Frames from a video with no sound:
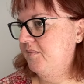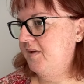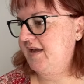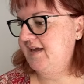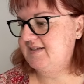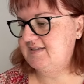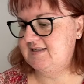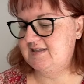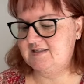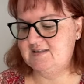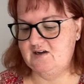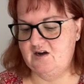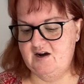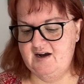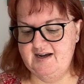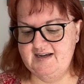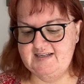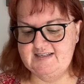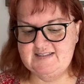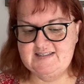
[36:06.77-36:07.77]

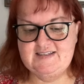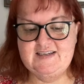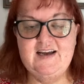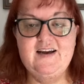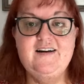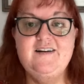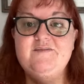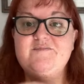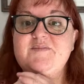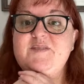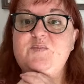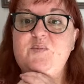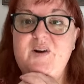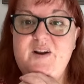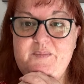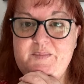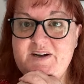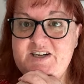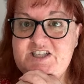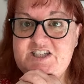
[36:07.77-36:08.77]
exercise. Yeah, that's
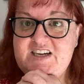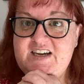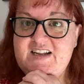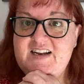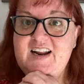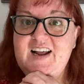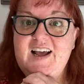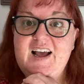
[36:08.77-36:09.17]
pretty much it.